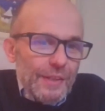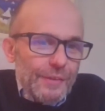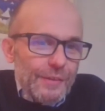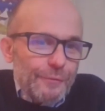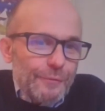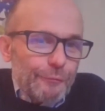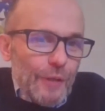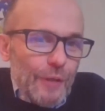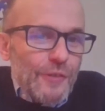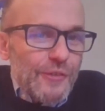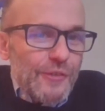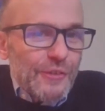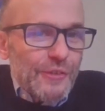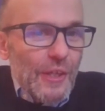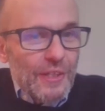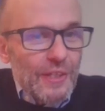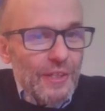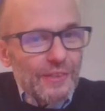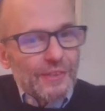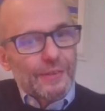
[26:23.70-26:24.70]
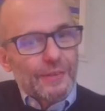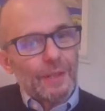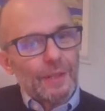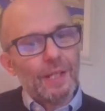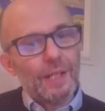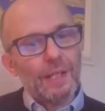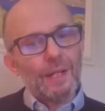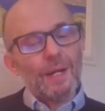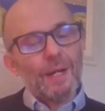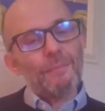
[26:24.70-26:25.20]
French studies as
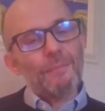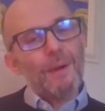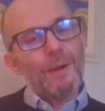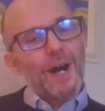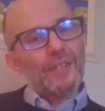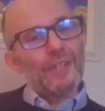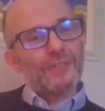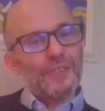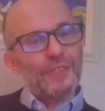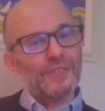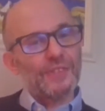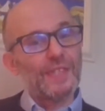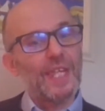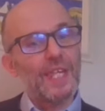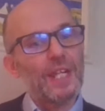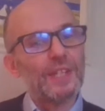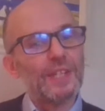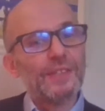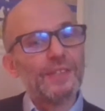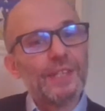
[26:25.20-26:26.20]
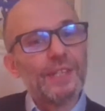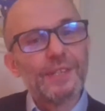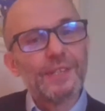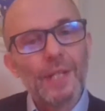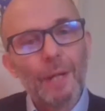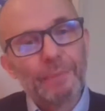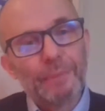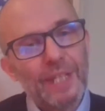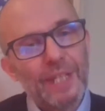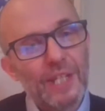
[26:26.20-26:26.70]
a master's, and then I did
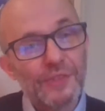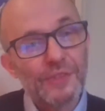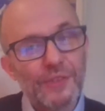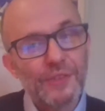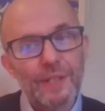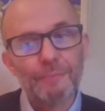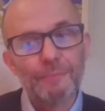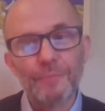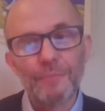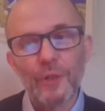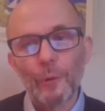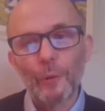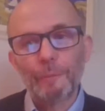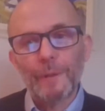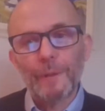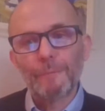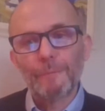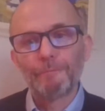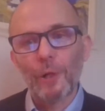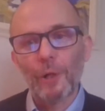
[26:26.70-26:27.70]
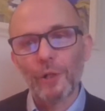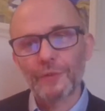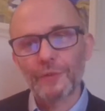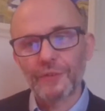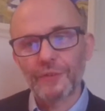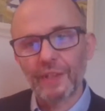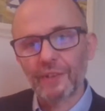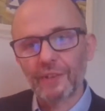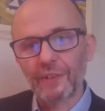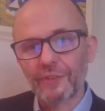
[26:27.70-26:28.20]
a PhD in European
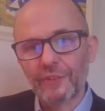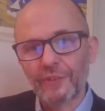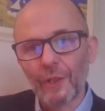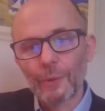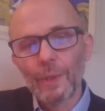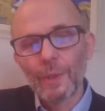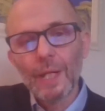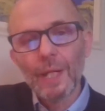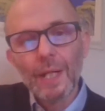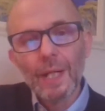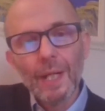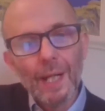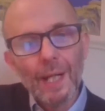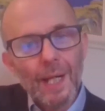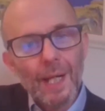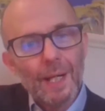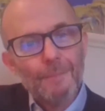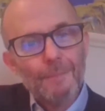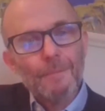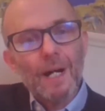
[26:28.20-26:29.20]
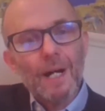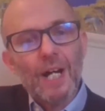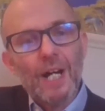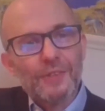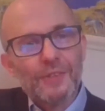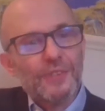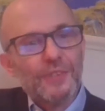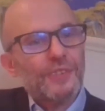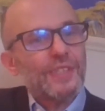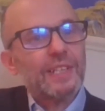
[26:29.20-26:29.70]
politics. So I
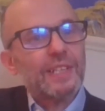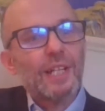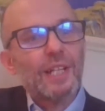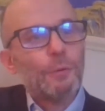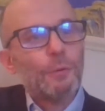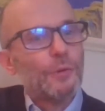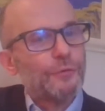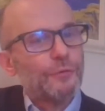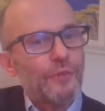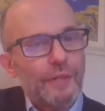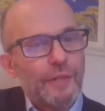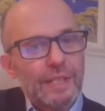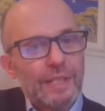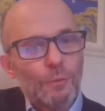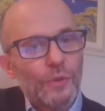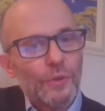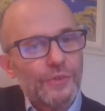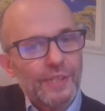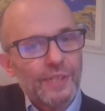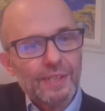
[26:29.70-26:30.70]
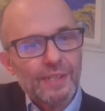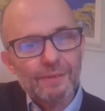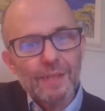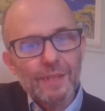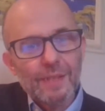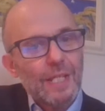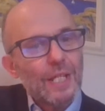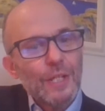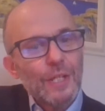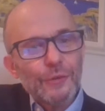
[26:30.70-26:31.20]
just think I was very wanting
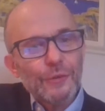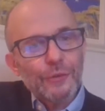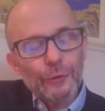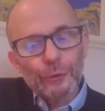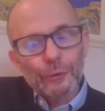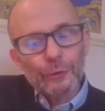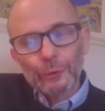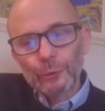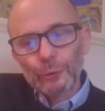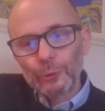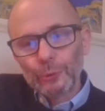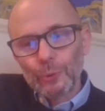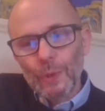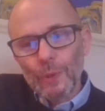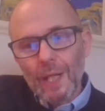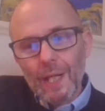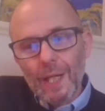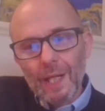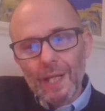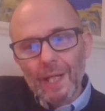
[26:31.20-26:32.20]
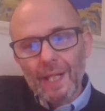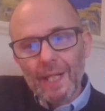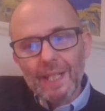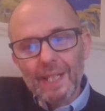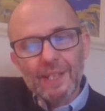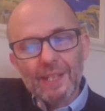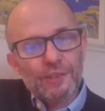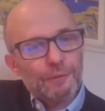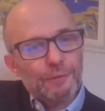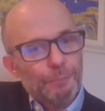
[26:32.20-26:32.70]
to
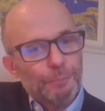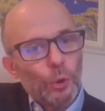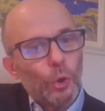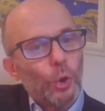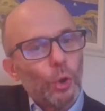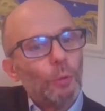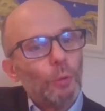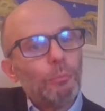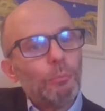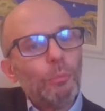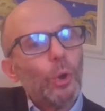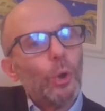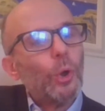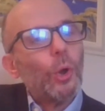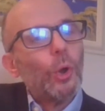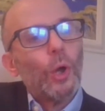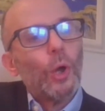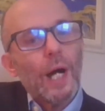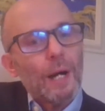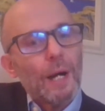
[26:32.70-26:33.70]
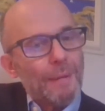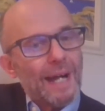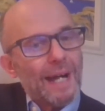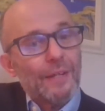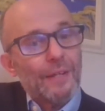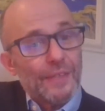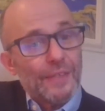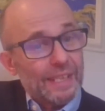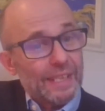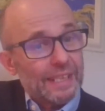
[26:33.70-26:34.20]
explore more
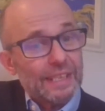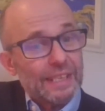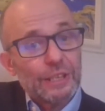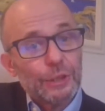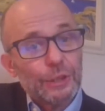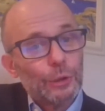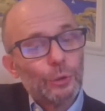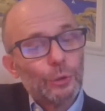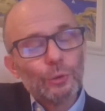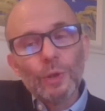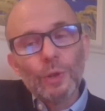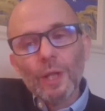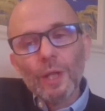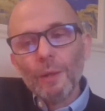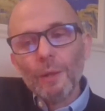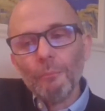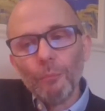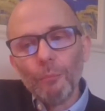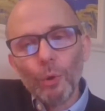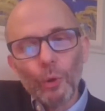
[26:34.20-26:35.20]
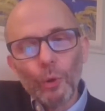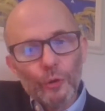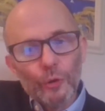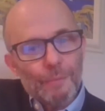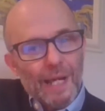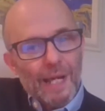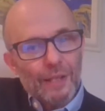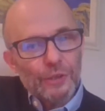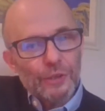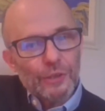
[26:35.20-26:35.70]
about the EU, more
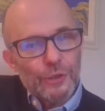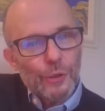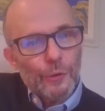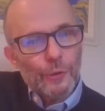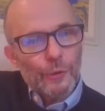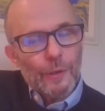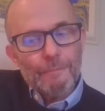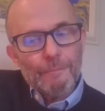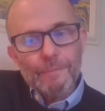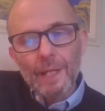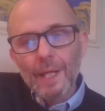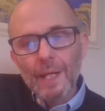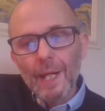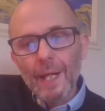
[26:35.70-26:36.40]
about Europe.